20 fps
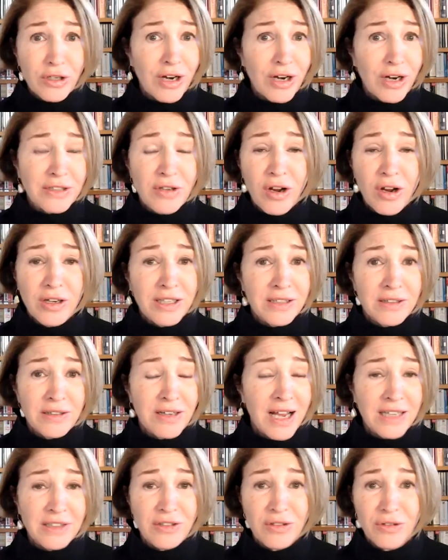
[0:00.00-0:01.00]
I taught
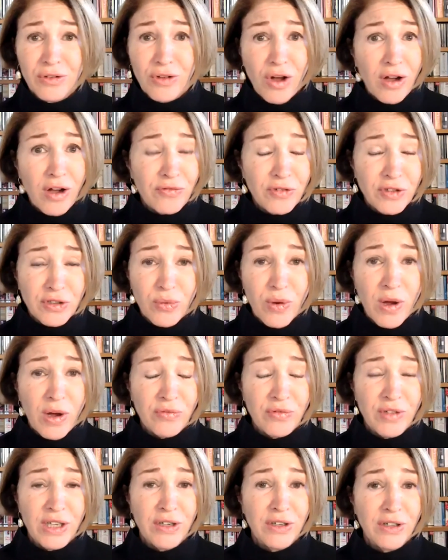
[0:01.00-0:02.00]
international law for
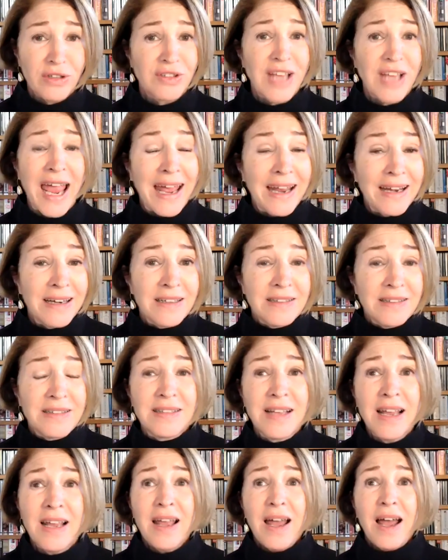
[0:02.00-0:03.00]
12 years and as
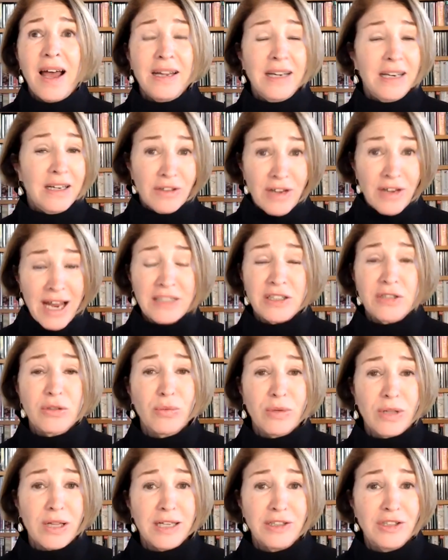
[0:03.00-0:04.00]
an international
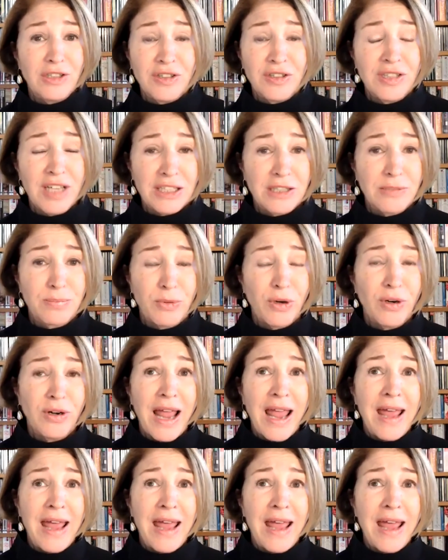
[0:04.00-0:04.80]
relations expert.